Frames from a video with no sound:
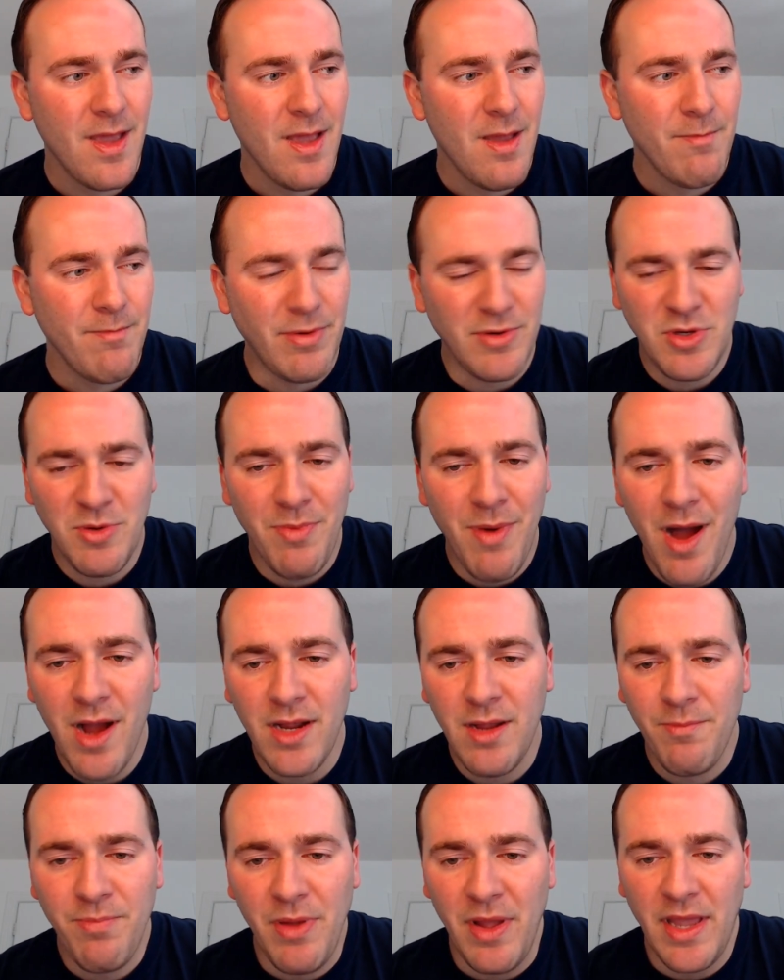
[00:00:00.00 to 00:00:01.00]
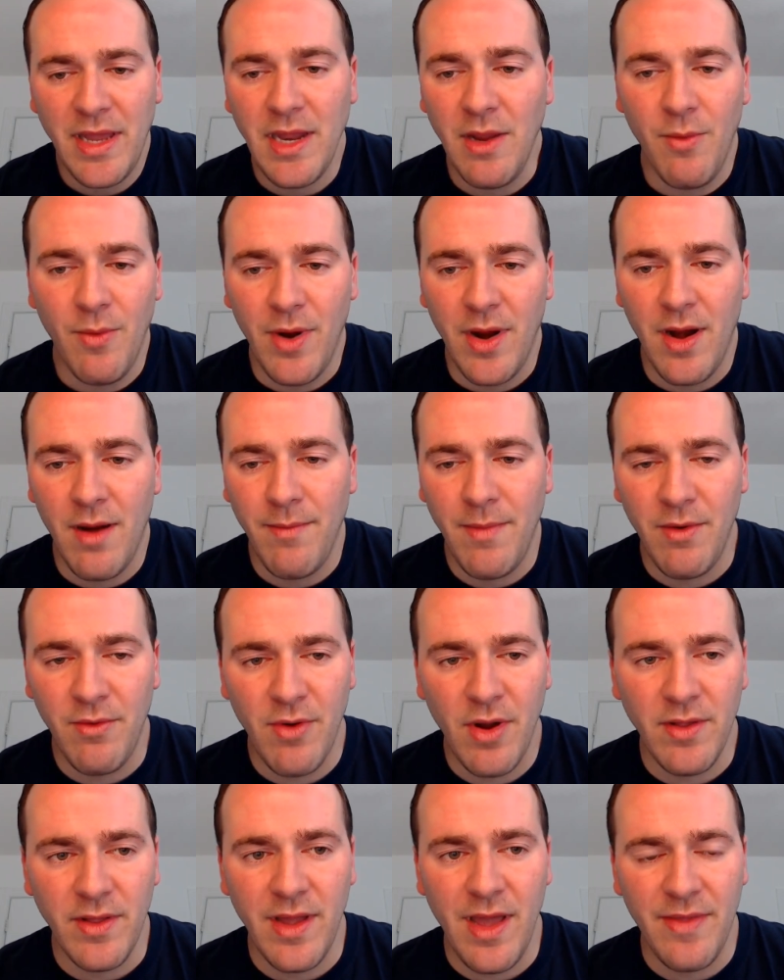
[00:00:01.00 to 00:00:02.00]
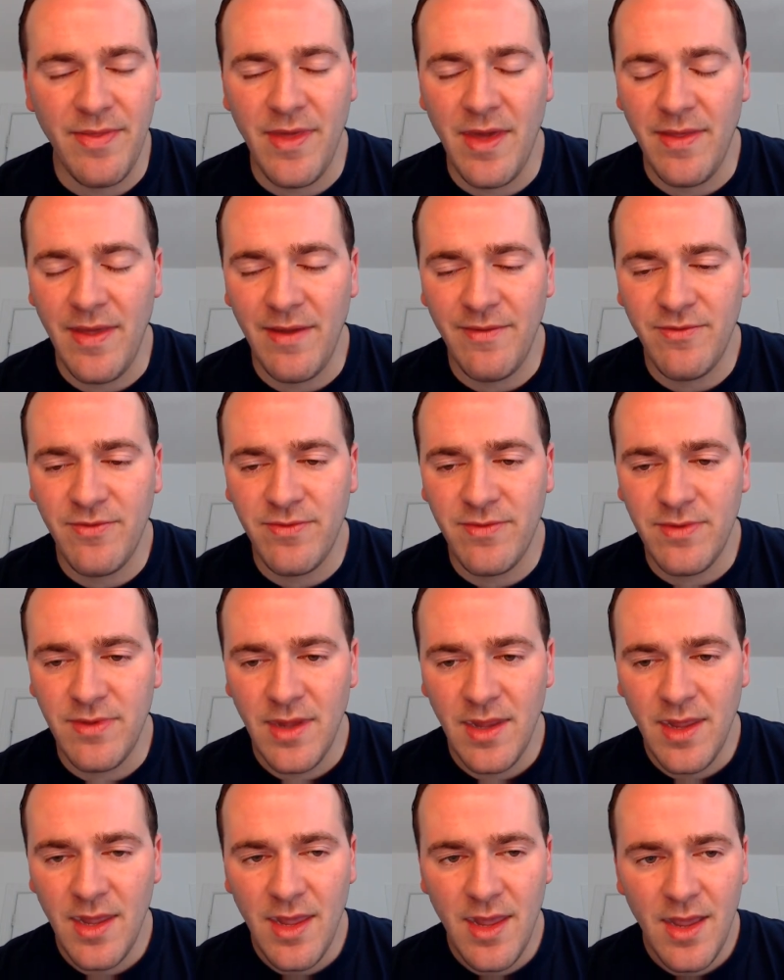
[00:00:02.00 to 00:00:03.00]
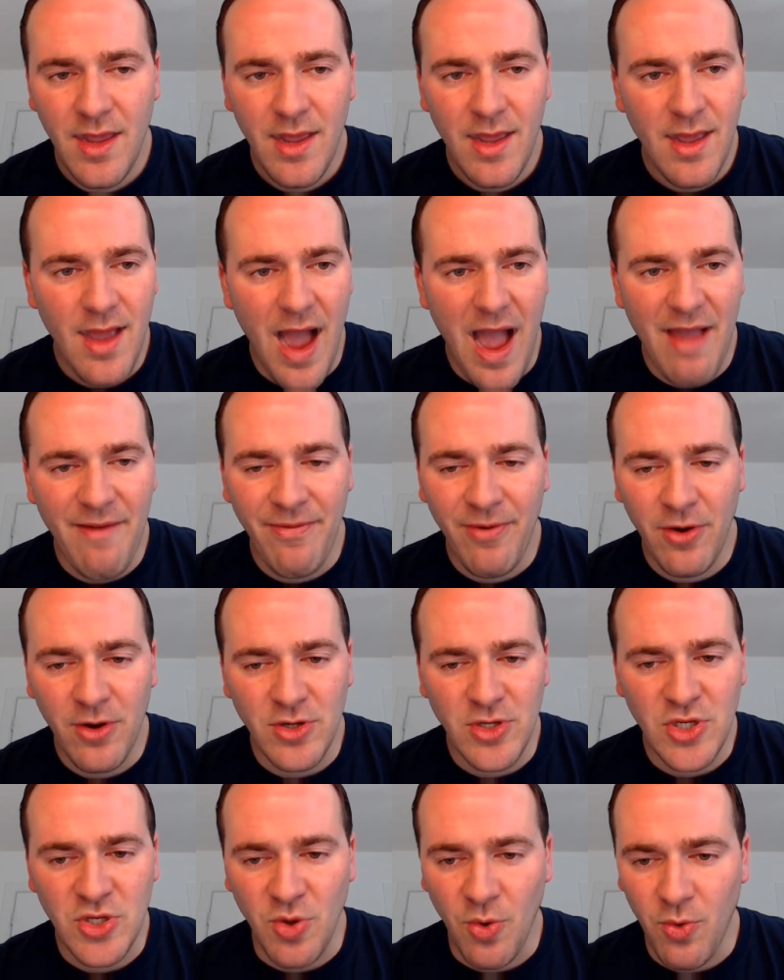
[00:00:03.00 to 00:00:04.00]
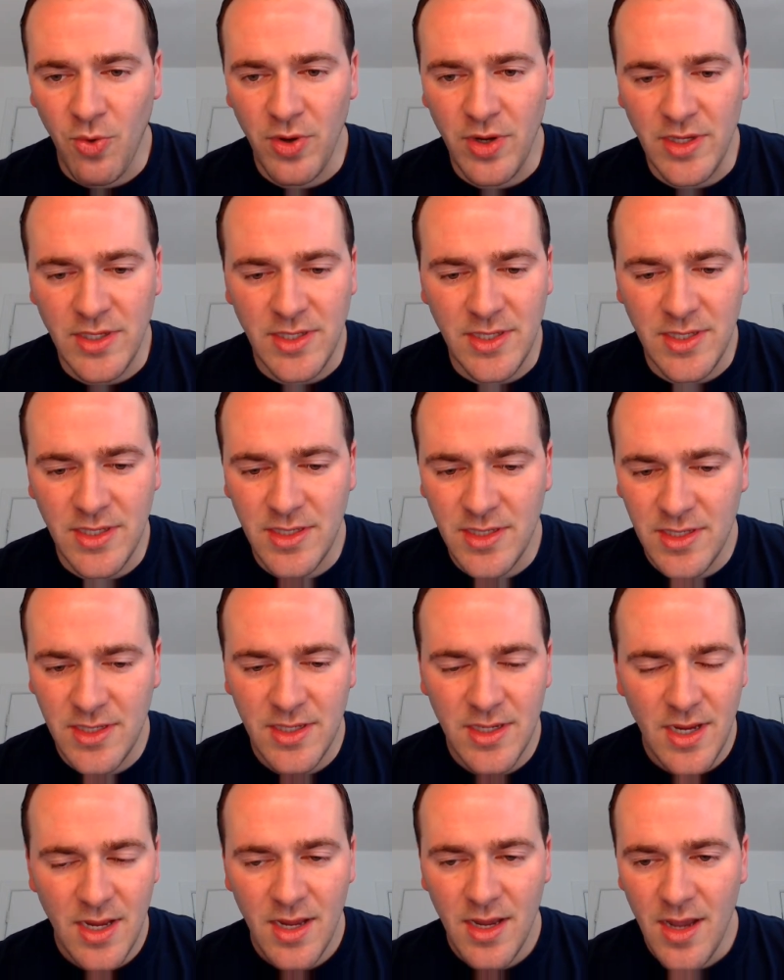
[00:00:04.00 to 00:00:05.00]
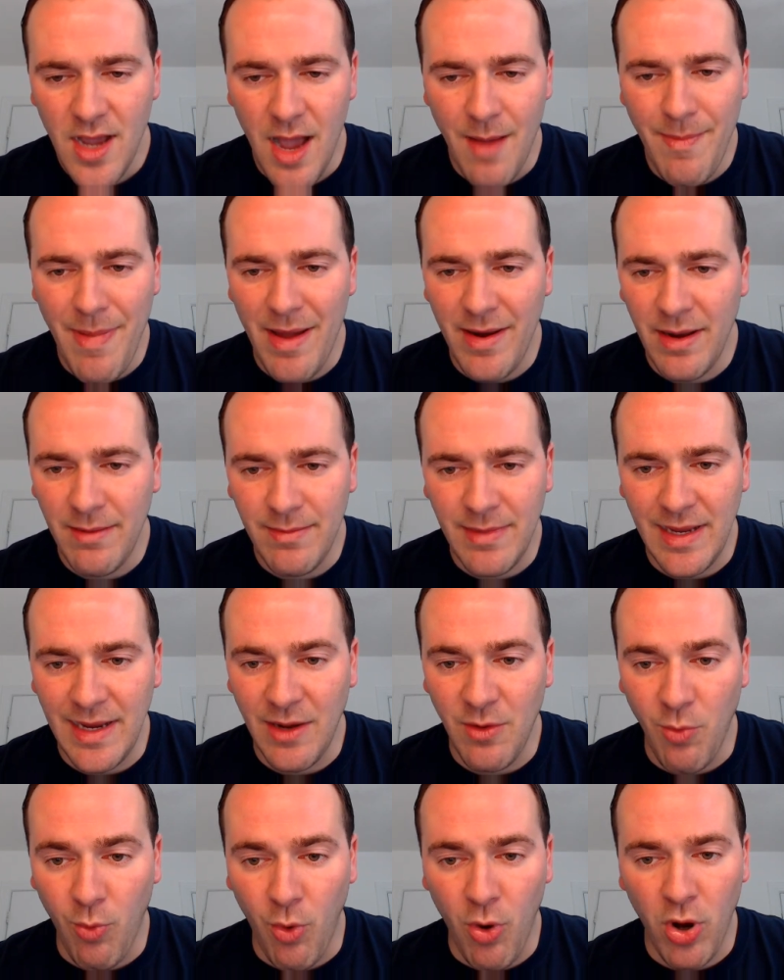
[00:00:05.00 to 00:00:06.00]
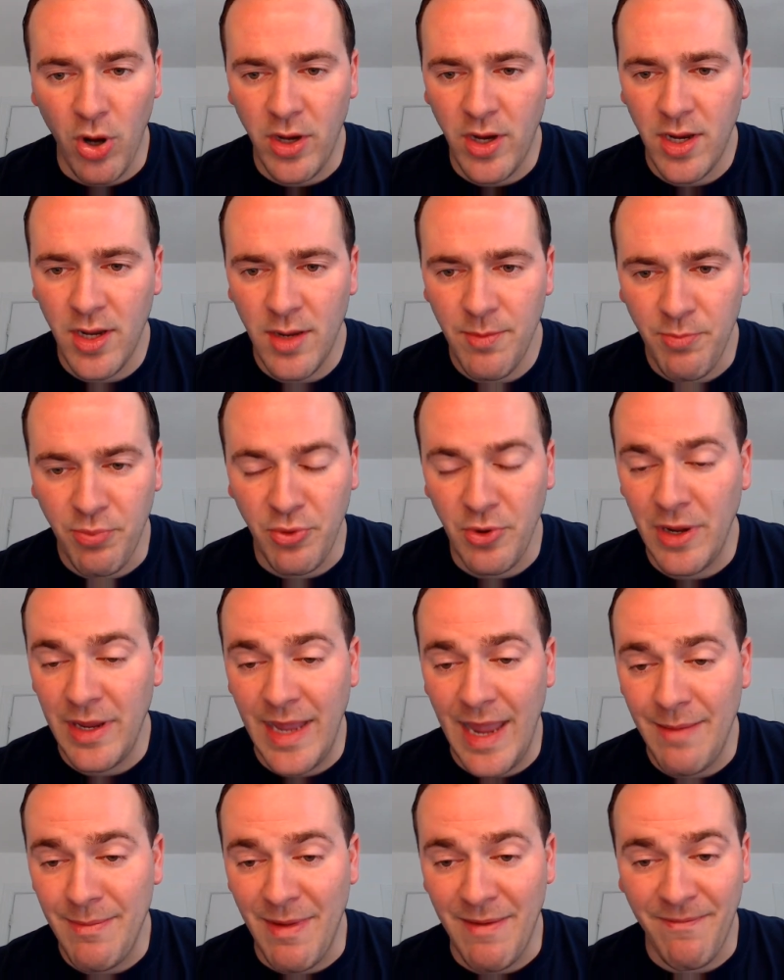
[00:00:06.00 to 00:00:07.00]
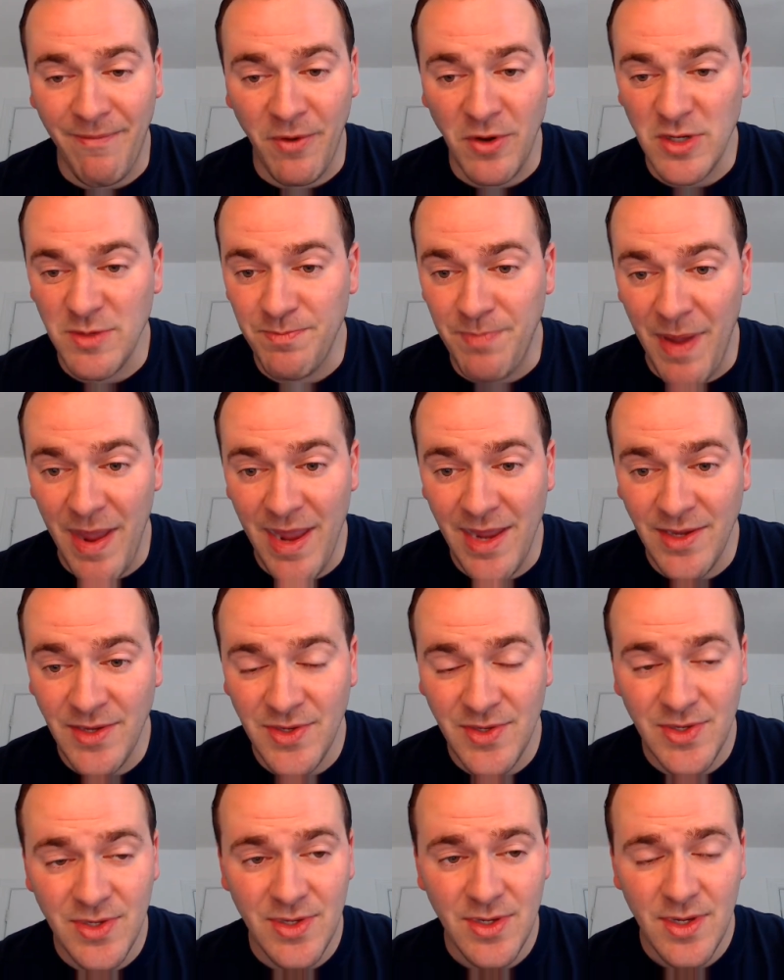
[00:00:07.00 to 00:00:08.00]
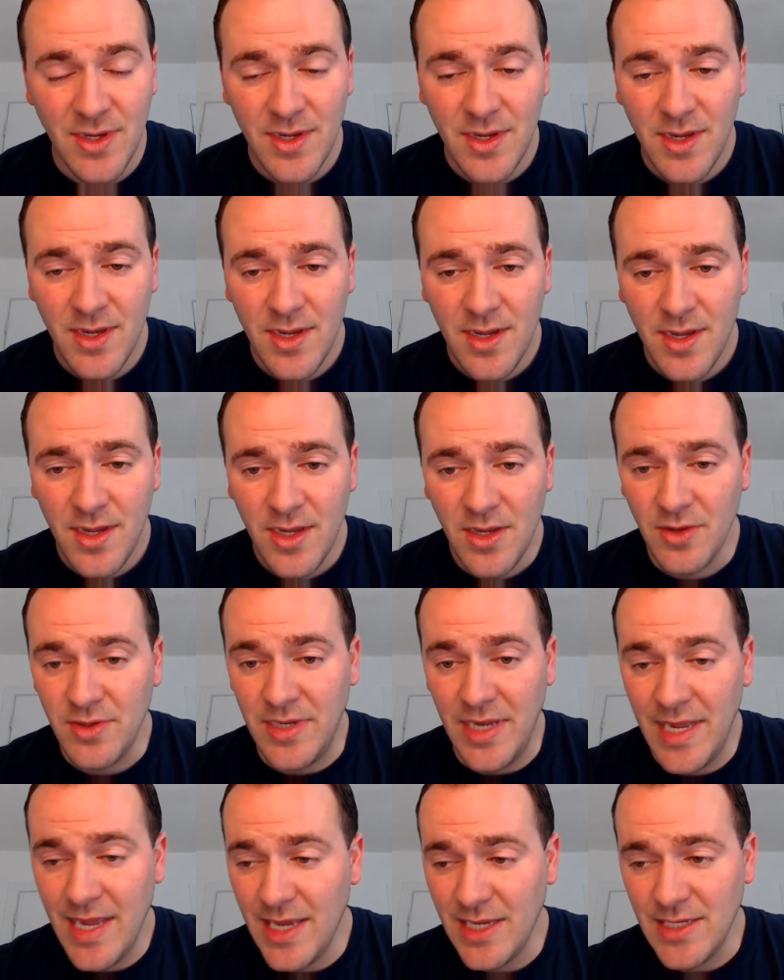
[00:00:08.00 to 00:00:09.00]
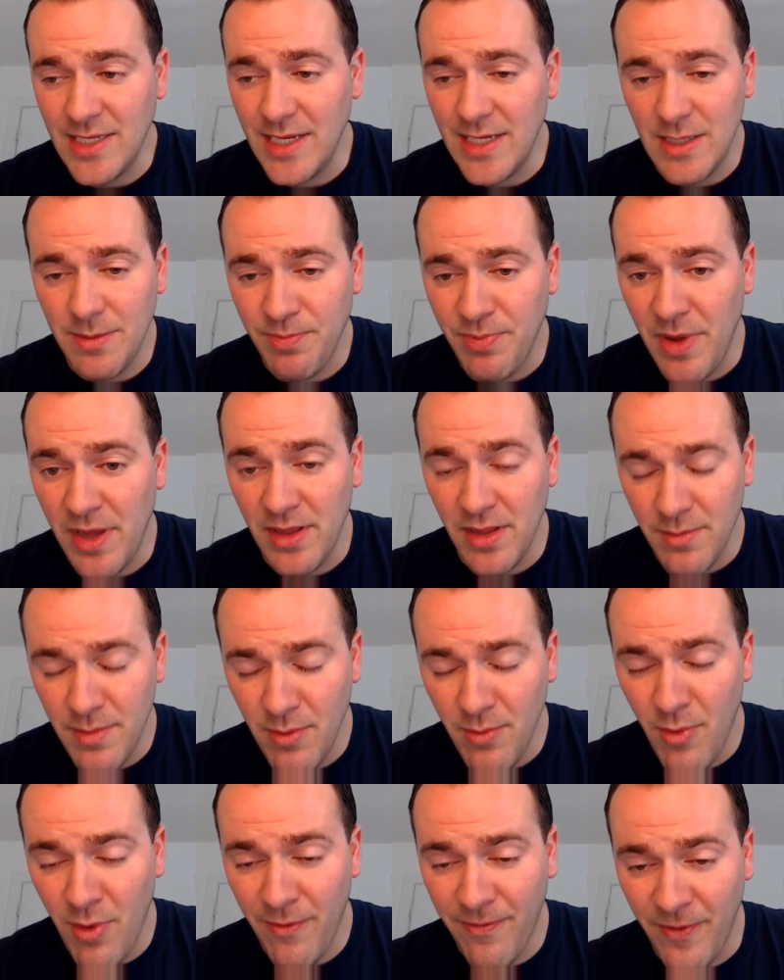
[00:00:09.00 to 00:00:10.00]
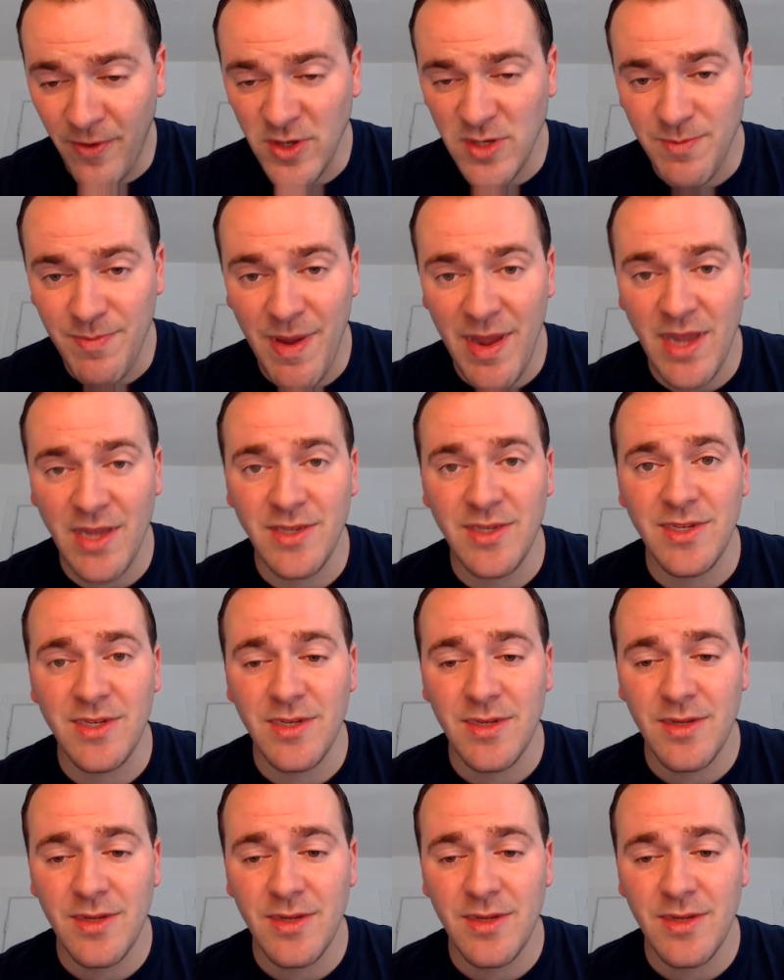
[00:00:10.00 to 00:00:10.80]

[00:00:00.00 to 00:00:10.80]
But Dubon can play anywhere. I mean, really, I've heard stories about him getting work pregame at first base. Diaz needs to play a little bit more first base.